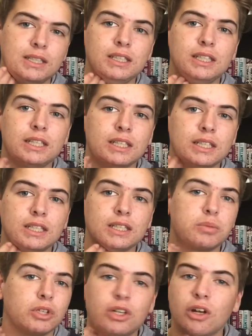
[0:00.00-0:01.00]
yeah,
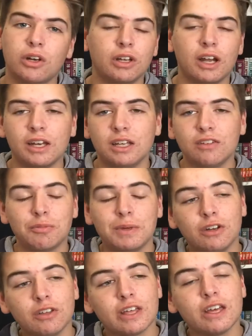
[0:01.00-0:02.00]
that's probably not a good idea for me
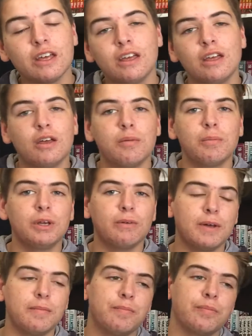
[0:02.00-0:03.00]
to do that.
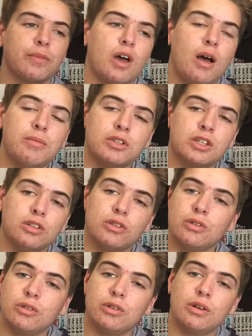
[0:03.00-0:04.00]
Anyway, I'm just going to
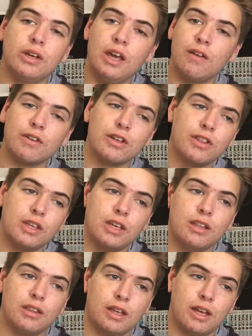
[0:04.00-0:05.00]
do
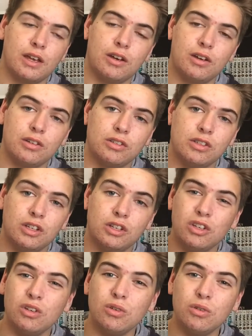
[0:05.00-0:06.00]
everything that's
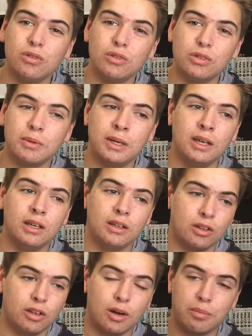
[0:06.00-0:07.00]
new to me
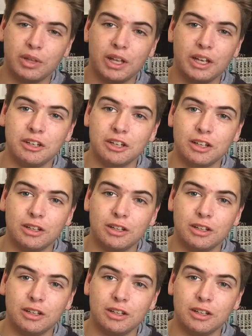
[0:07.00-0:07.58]
and that I'm planning to